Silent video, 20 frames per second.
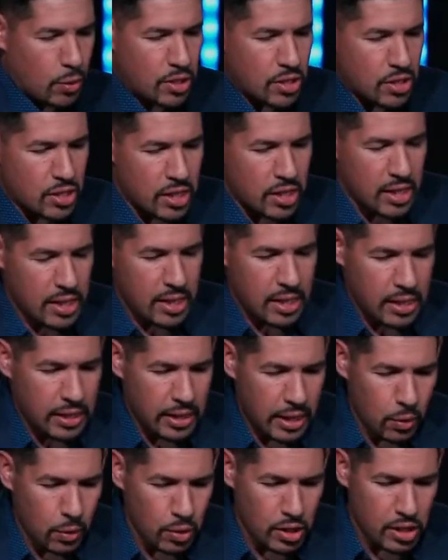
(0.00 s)
was,
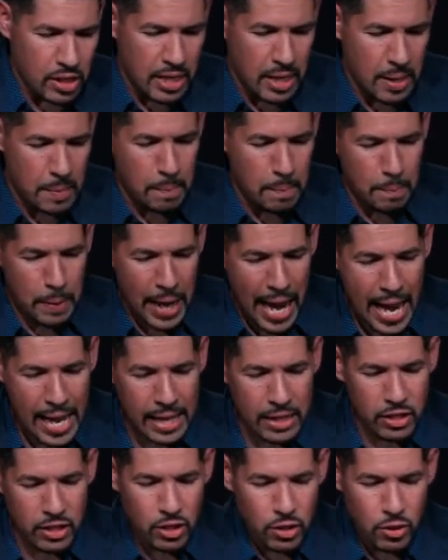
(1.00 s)
there was a
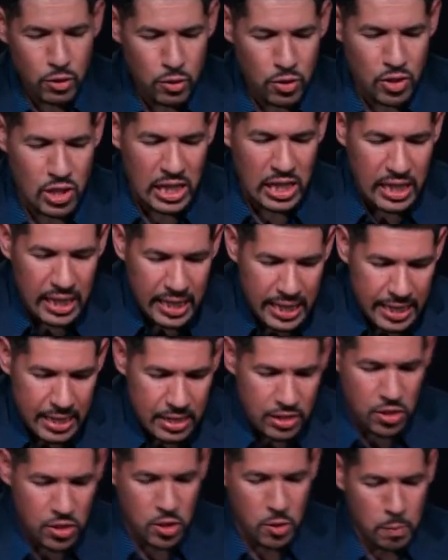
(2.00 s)
bad news
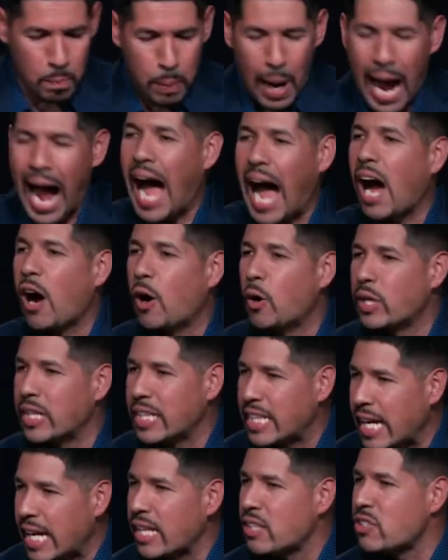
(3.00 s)
list piled
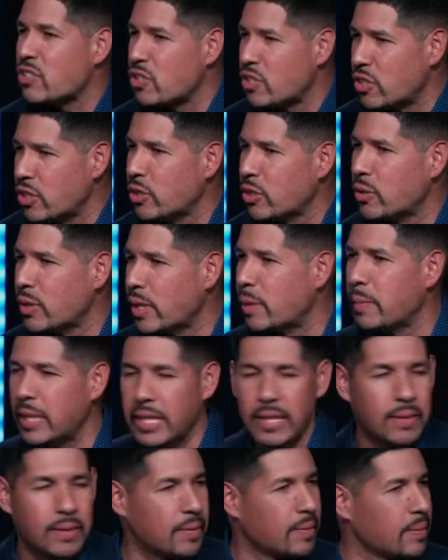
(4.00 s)
against you and
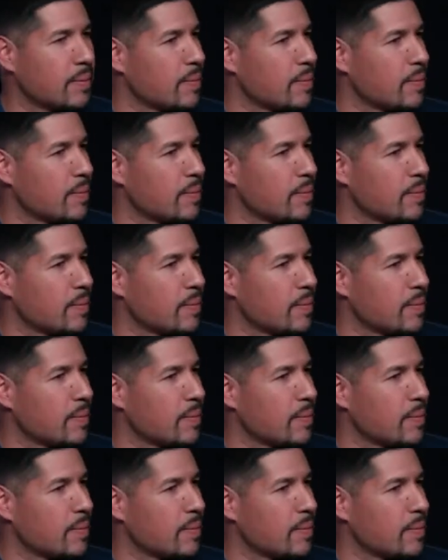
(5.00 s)
me.